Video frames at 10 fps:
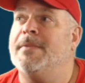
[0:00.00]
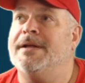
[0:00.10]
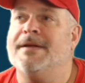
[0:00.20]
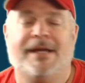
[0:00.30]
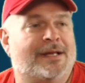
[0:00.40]
But
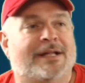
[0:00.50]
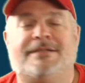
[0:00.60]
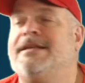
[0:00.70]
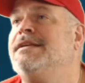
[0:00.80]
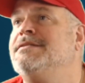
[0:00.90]

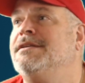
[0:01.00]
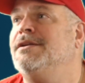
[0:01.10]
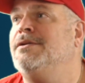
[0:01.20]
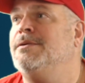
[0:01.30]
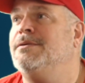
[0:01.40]
it's easy to
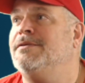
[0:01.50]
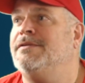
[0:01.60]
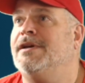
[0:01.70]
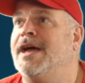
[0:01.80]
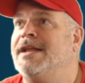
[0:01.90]
do if
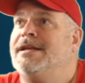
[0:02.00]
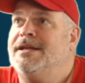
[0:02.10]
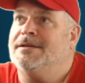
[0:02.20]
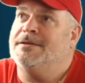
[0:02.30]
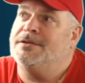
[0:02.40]
you kind of
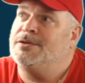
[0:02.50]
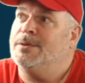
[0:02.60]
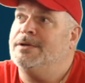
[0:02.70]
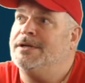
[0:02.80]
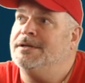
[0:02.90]
get
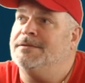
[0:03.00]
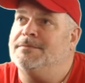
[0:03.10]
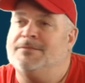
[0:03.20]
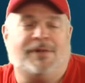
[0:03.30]
distorted and